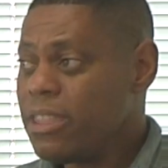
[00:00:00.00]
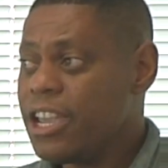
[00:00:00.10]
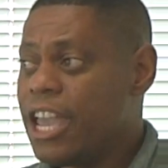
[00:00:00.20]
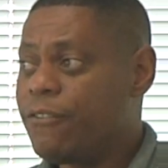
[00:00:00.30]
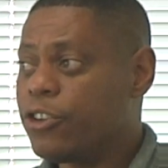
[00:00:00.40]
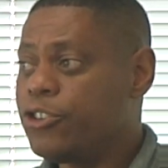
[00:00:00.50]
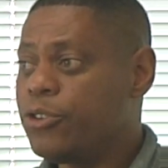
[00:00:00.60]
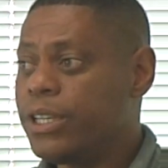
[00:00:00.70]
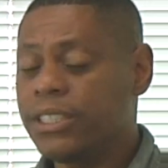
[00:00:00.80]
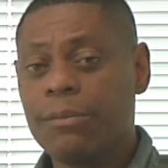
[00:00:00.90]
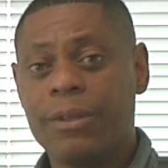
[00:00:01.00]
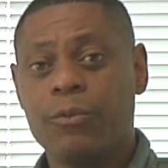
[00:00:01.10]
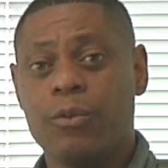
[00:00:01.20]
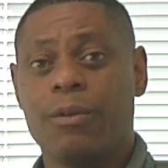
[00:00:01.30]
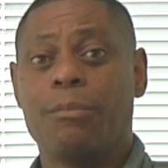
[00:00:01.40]
If you're doing
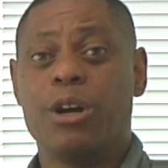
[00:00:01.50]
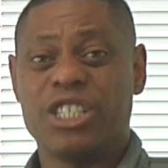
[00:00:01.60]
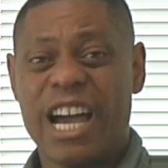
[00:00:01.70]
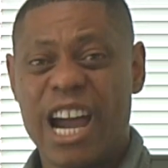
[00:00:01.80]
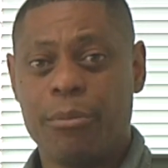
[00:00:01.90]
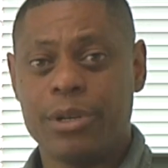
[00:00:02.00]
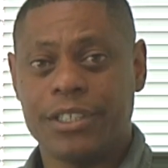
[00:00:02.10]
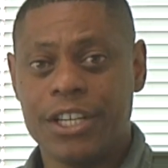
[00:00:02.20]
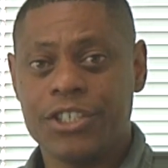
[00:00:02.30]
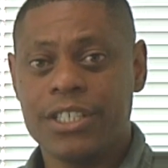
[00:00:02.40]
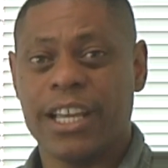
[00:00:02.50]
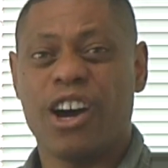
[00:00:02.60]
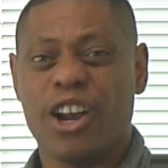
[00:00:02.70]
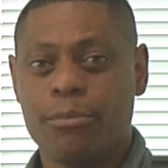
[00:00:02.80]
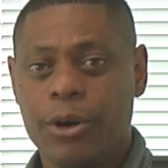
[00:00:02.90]
something much higher precision, like
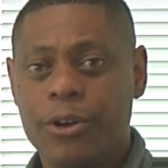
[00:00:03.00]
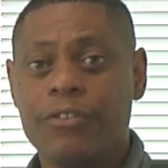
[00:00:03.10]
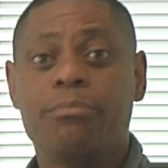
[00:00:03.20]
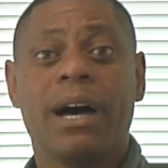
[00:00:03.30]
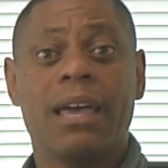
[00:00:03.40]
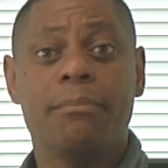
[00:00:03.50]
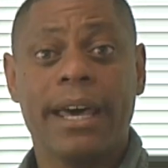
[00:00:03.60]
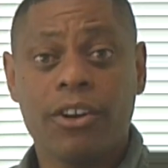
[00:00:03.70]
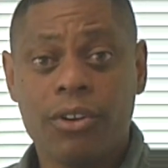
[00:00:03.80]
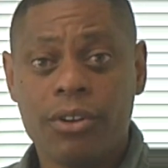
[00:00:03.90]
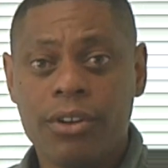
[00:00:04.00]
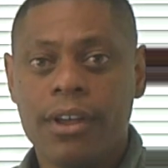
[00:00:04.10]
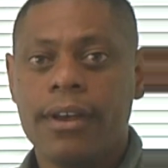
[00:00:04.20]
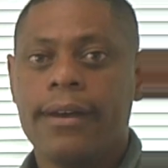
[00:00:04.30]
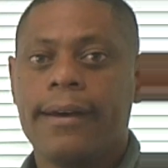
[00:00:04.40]
automotive, biomedical,
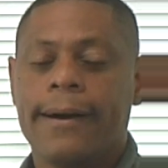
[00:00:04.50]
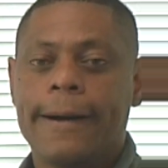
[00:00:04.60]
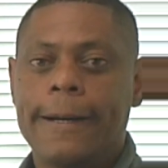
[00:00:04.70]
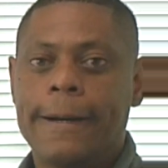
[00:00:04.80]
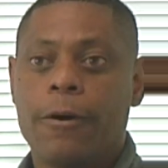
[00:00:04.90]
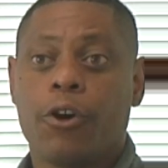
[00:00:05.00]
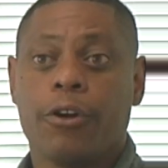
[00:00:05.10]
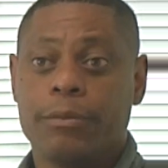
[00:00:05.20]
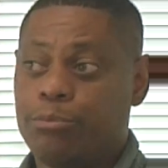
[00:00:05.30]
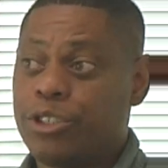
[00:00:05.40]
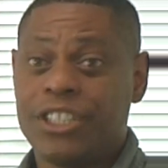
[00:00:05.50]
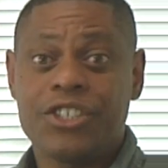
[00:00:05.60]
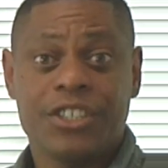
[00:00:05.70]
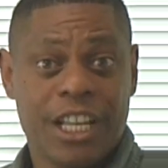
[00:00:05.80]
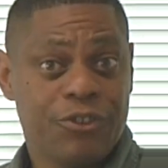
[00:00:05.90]
uh, or
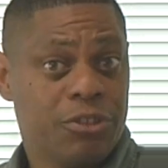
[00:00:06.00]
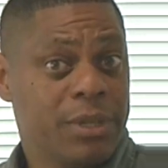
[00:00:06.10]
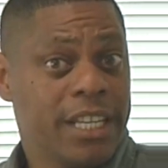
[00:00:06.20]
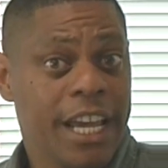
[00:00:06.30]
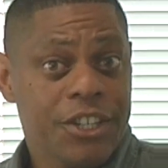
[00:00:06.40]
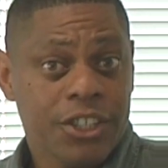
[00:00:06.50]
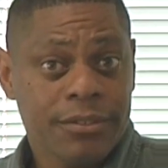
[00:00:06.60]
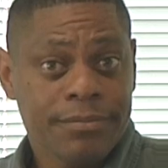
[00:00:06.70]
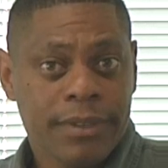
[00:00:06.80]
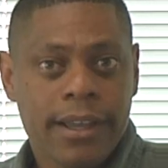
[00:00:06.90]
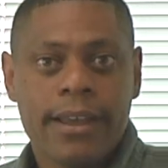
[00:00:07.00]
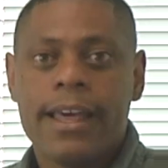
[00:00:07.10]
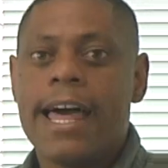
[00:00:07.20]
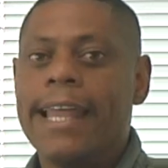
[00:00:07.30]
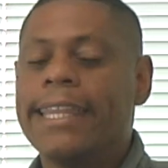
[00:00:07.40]
precision instrumentation.
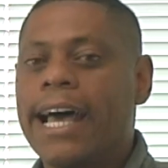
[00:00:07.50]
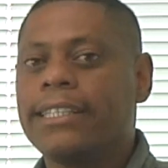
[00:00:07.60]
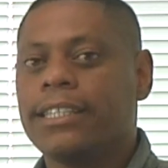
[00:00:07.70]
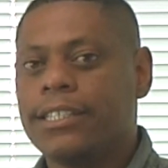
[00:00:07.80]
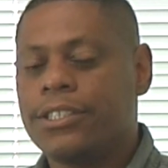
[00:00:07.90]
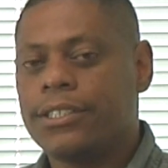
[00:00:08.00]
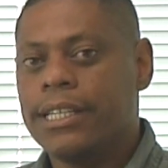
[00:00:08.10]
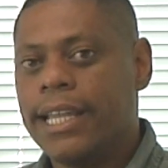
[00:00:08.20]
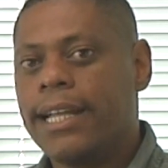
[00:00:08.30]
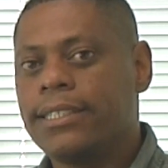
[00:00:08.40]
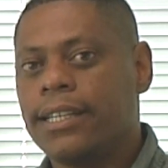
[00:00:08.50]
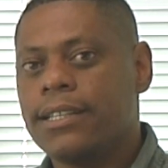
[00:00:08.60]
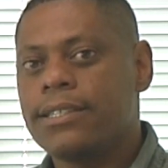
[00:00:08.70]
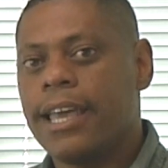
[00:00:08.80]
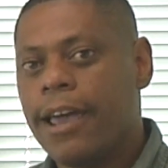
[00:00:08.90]
In that, such, in that
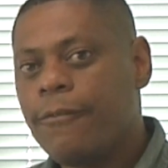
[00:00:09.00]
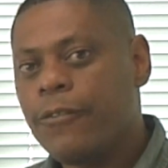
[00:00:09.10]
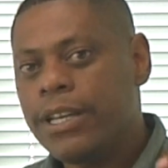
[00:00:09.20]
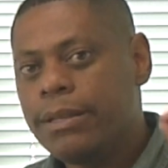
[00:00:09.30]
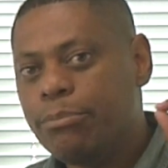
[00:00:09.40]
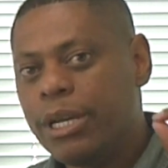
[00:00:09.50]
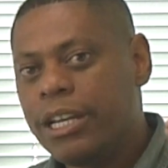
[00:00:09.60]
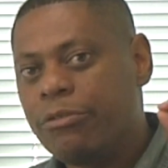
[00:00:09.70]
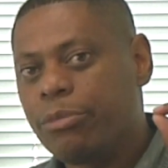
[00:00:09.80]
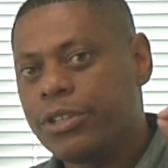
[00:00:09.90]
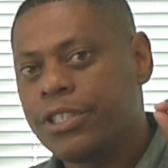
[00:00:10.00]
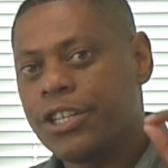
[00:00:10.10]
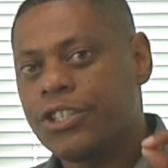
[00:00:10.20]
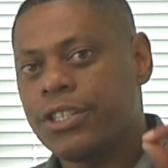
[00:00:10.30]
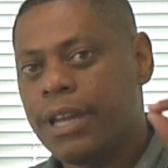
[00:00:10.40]
sense, every bit of
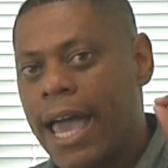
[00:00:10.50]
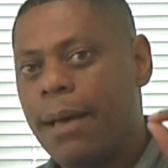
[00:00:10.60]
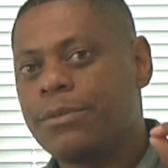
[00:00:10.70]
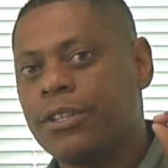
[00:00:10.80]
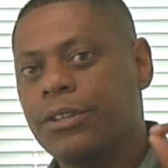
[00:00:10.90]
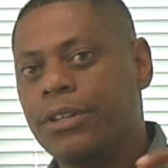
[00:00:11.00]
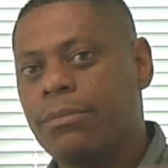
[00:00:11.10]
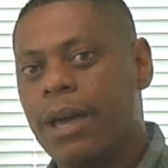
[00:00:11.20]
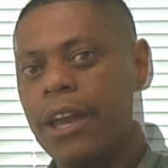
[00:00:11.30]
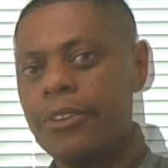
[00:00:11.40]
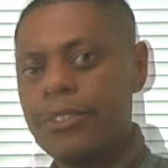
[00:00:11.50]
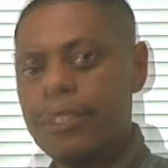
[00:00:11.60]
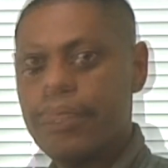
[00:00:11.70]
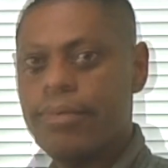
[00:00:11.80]
precision absolutely matters.